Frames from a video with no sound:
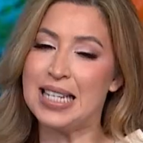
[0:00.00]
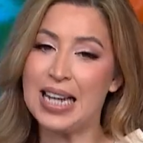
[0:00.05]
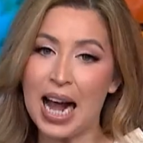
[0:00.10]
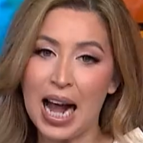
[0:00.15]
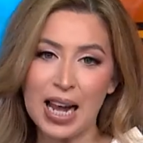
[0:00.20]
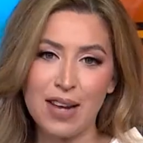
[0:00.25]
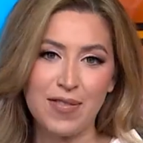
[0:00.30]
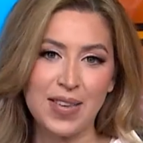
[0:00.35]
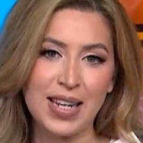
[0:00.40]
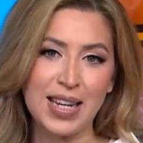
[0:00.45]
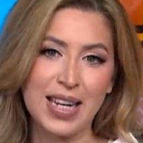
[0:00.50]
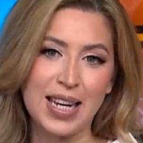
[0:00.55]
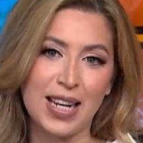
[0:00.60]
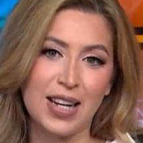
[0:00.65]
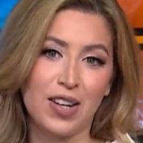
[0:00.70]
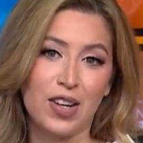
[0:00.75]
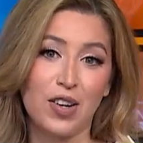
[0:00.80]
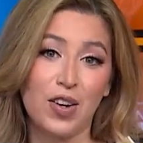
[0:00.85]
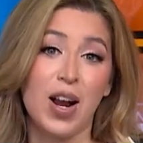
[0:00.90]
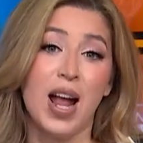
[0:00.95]
diving
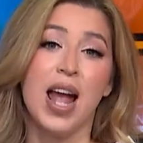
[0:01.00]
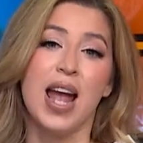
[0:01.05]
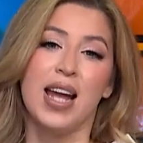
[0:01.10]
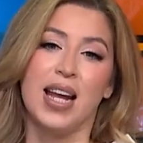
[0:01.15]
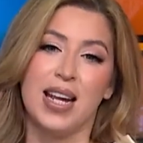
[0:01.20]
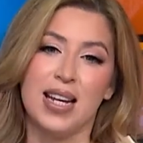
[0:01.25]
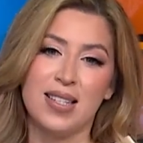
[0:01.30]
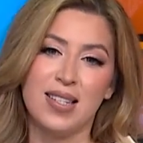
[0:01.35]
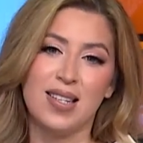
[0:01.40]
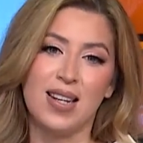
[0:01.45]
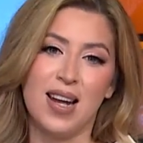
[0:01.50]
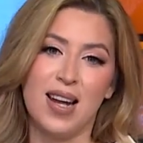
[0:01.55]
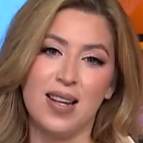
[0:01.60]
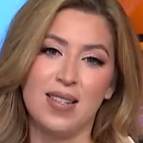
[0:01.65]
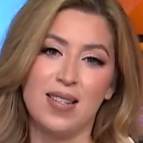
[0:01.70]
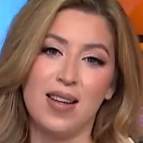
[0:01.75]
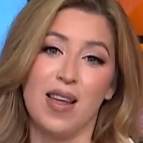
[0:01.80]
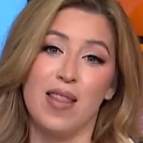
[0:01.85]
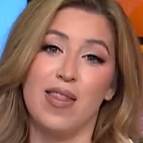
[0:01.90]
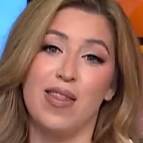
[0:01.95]
gear. He
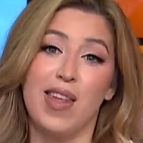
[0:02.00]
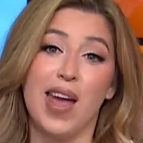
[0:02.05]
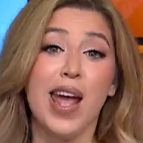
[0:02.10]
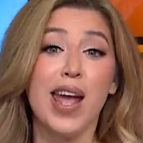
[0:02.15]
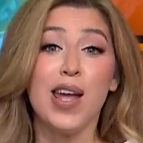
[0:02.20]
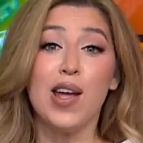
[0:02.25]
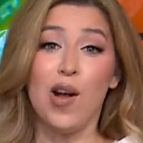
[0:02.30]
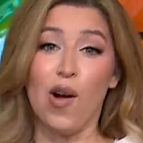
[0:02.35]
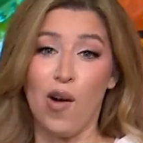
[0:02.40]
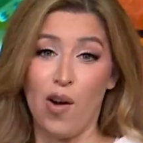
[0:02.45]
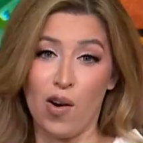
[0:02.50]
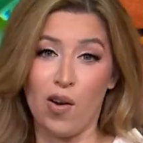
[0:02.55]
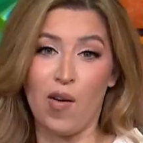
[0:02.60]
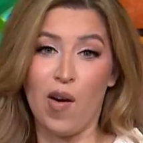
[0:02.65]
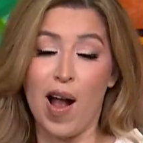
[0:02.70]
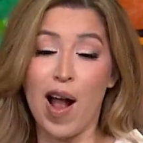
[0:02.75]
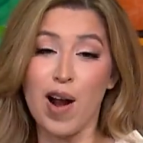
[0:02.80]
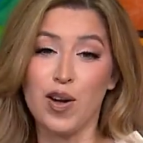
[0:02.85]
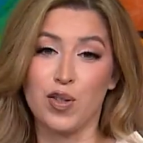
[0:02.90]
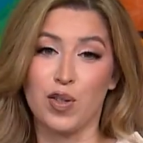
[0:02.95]
says they
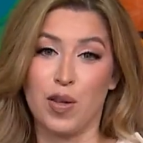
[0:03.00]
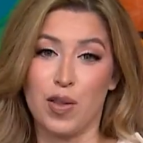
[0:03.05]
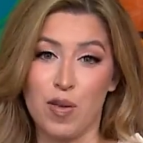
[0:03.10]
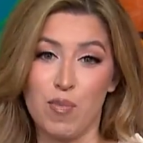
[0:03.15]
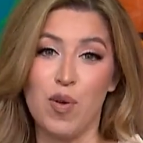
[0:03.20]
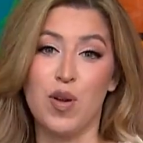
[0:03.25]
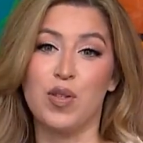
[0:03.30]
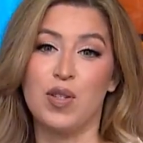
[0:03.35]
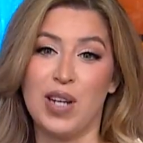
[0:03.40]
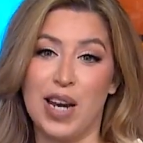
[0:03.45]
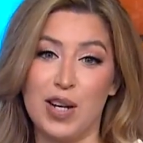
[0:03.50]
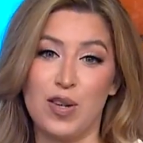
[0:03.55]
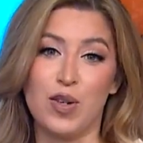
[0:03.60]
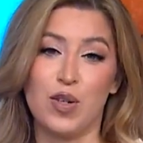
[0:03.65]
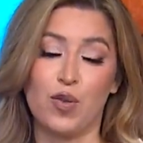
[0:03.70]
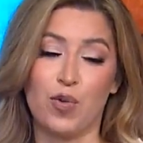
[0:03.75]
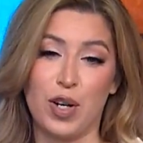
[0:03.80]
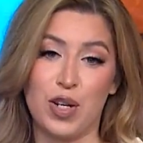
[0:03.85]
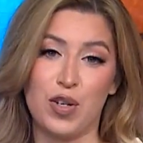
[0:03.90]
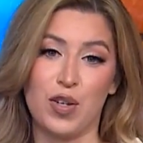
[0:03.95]
are actually the most
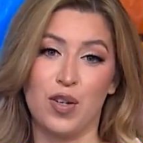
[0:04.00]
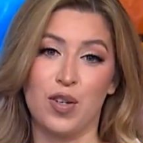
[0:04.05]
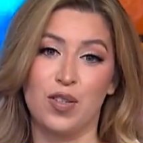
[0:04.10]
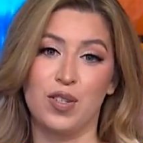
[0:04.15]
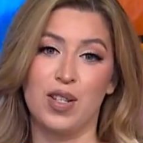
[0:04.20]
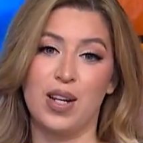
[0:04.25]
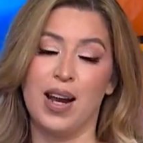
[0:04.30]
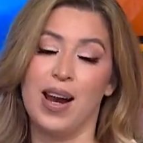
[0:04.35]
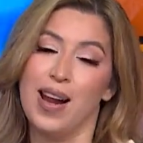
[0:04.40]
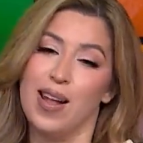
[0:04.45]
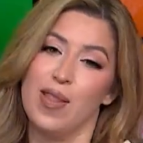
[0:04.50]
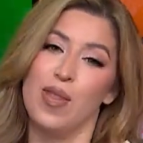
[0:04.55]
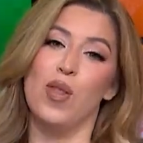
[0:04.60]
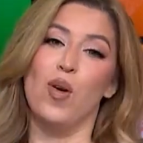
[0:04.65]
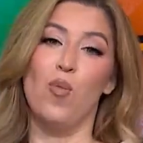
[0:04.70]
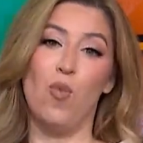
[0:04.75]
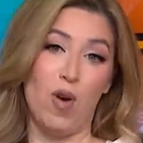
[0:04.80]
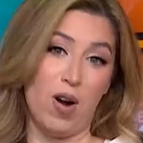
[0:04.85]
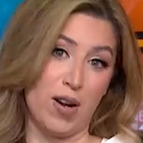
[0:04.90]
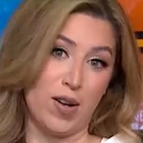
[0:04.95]
dangerous creatures in
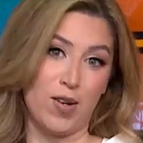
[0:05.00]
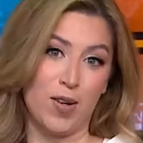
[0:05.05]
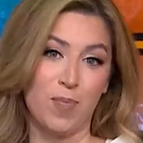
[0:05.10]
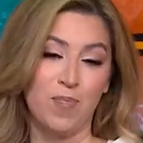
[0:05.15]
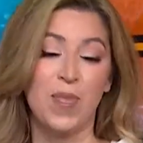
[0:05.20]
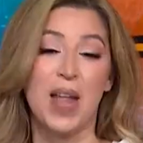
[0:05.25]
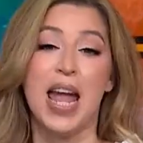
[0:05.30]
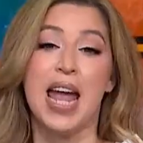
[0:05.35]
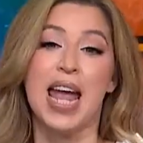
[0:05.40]
the water.